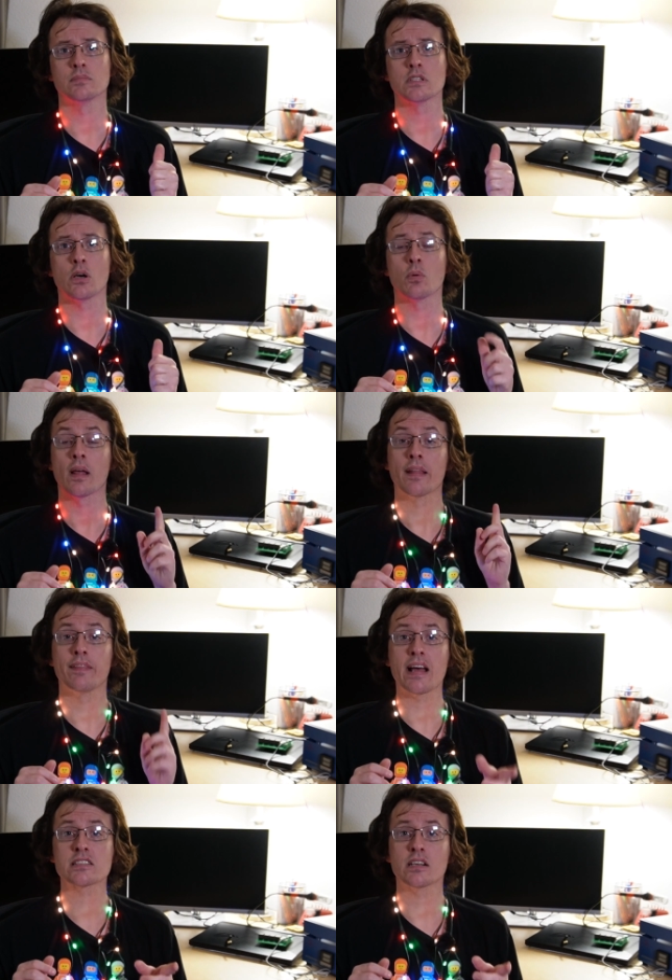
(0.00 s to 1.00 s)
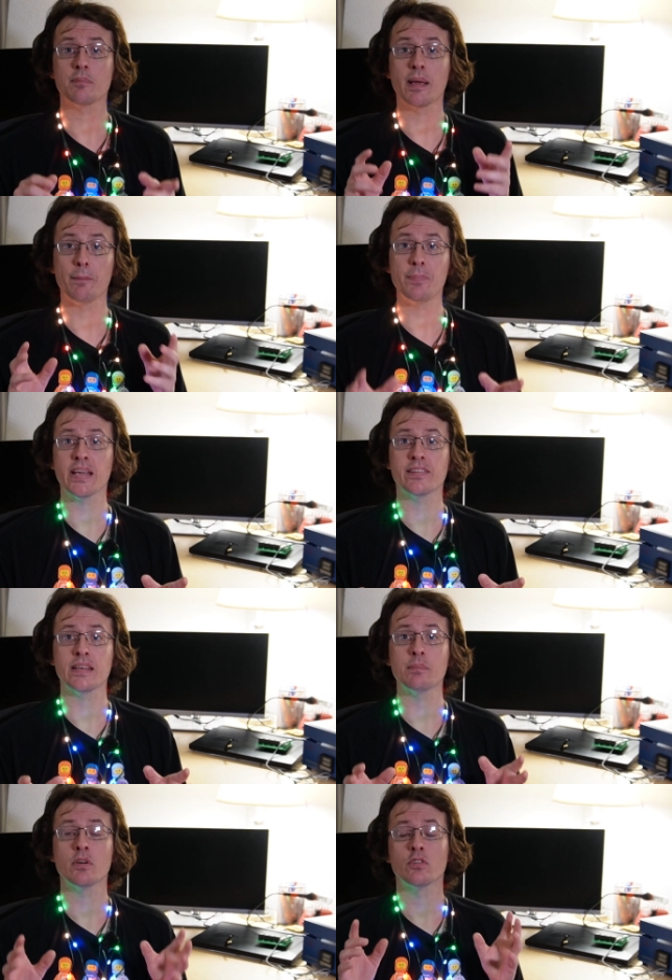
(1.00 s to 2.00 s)
So that's going to be a big
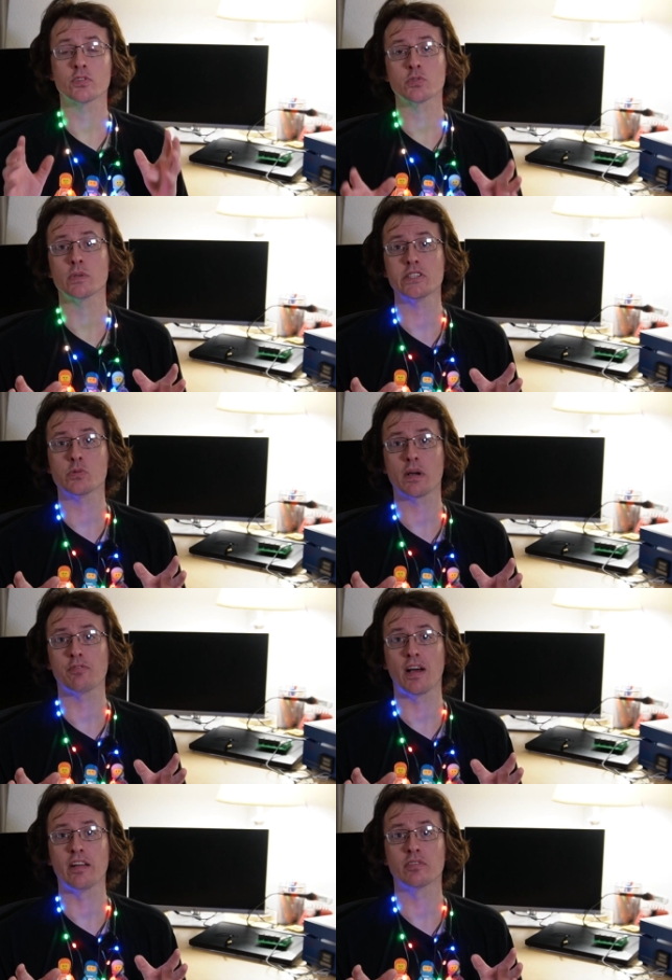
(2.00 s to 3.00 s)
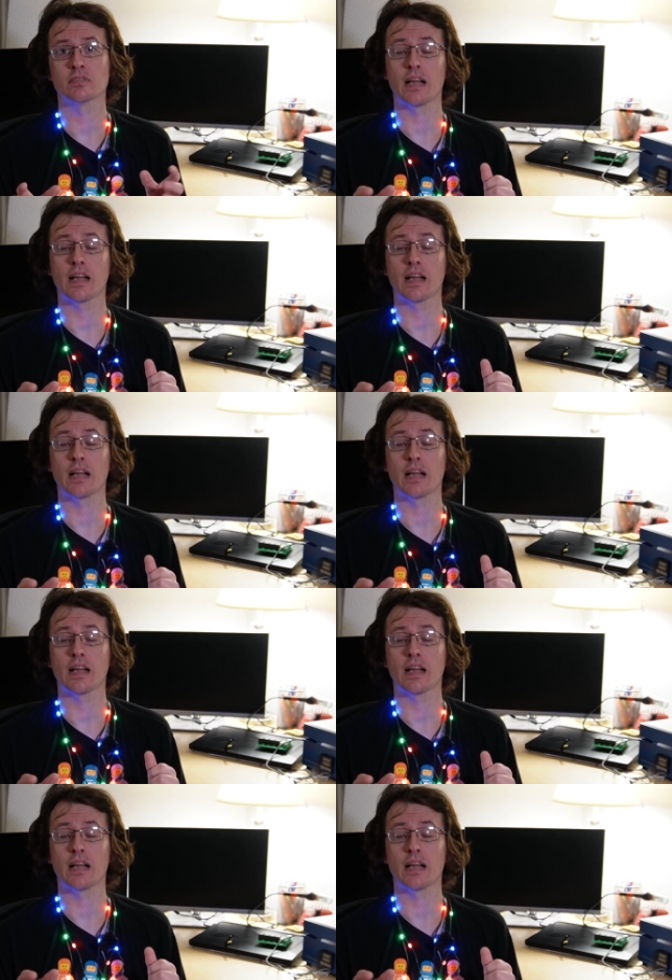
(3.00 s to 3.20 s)
theme for twenty twenty-five.